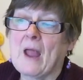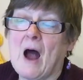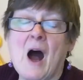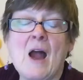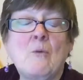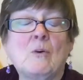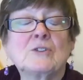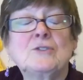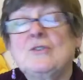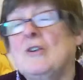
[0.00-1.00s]
I
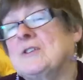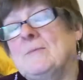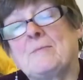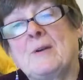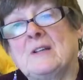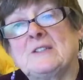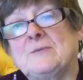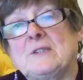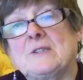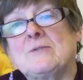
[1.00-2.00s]
was not impressed
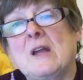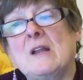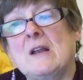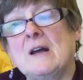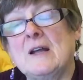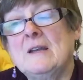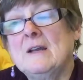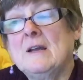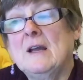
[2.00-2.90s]
with Trainline.